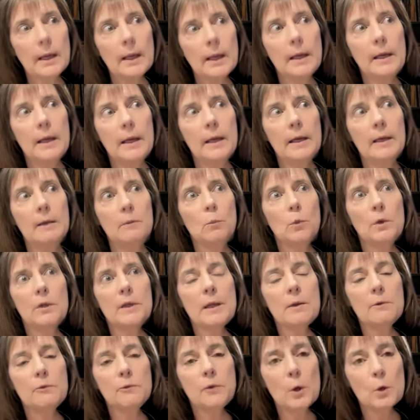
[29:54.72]
And when I
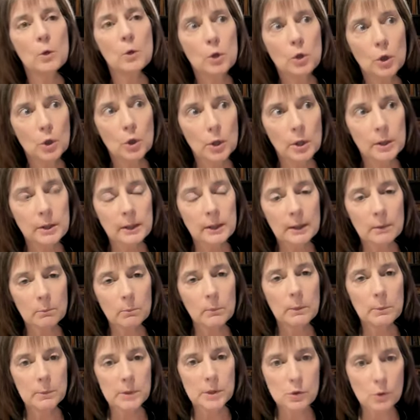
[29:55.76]
felt good, it
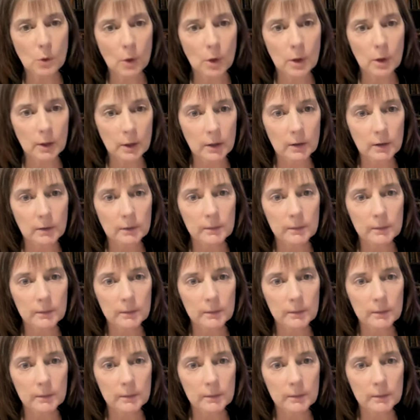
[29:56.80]
made me stronger.